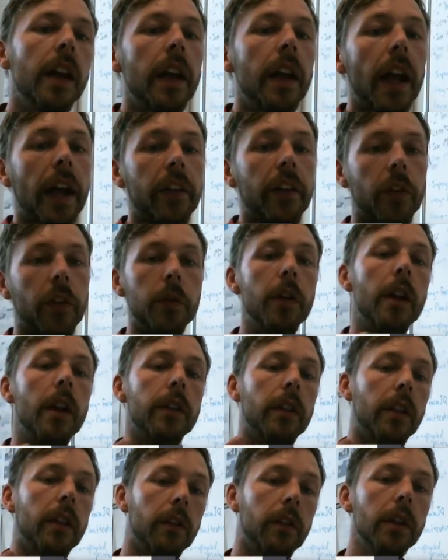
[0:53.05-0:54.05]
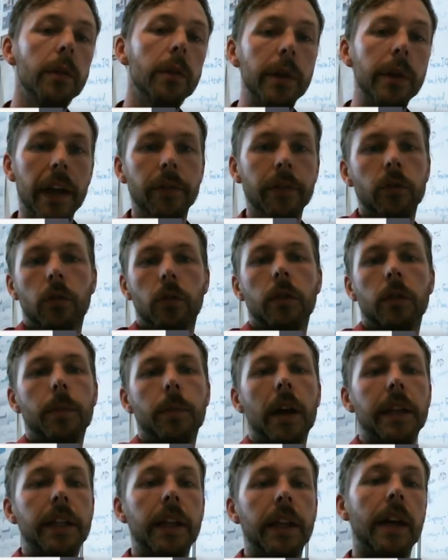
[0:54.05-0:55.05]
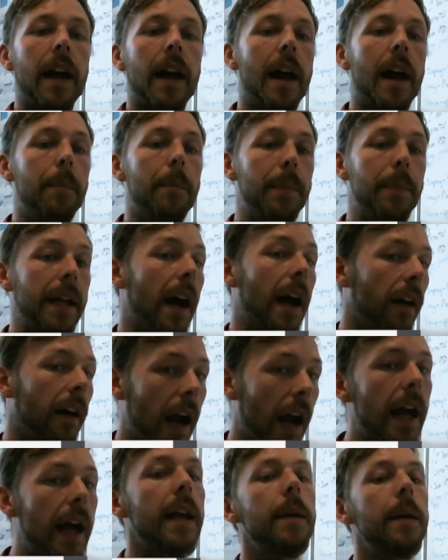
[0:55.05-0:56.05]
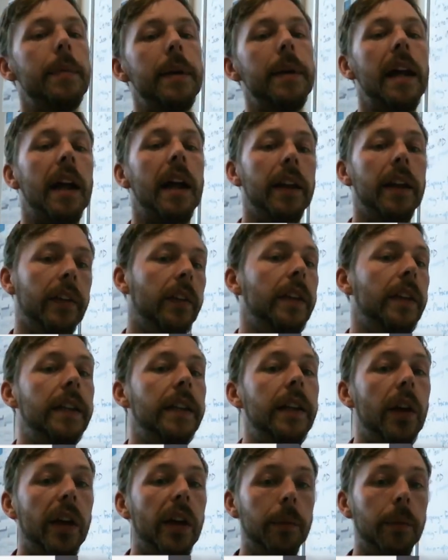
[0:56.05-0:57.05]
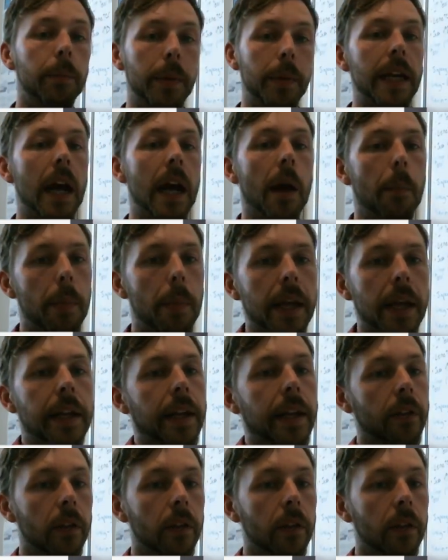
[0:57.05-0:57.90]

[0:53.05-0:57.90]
And so the three we haven't talked about yet are BRA, BRZ, and BRP.